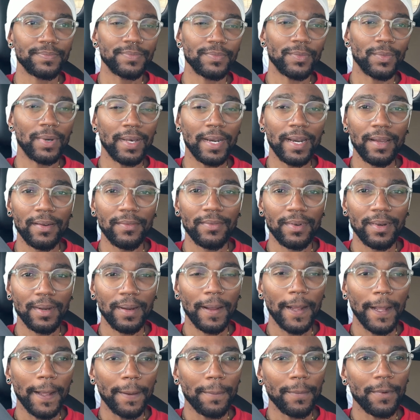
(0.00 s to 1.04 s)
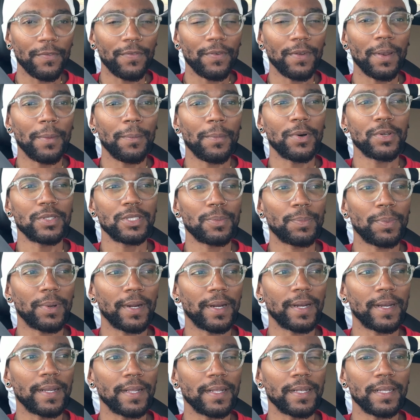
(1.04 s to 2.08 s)
whatever, but for the most
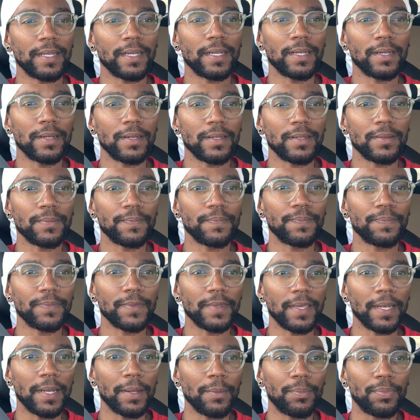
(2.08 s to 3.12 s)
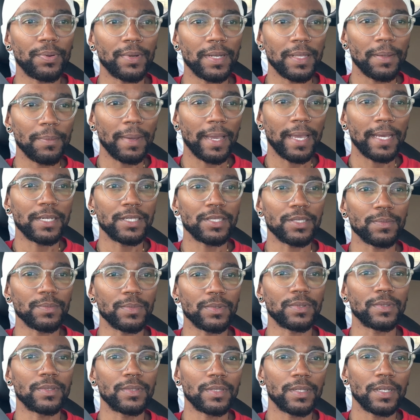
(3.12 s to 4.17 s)
part, they're getting pretty
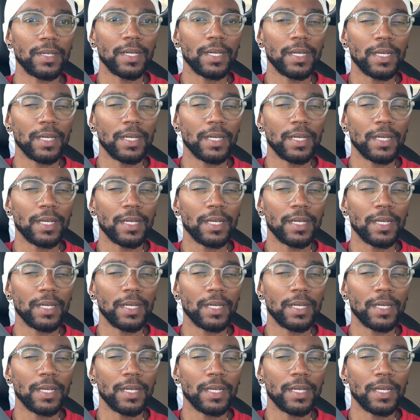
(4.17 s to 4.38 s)
manageable.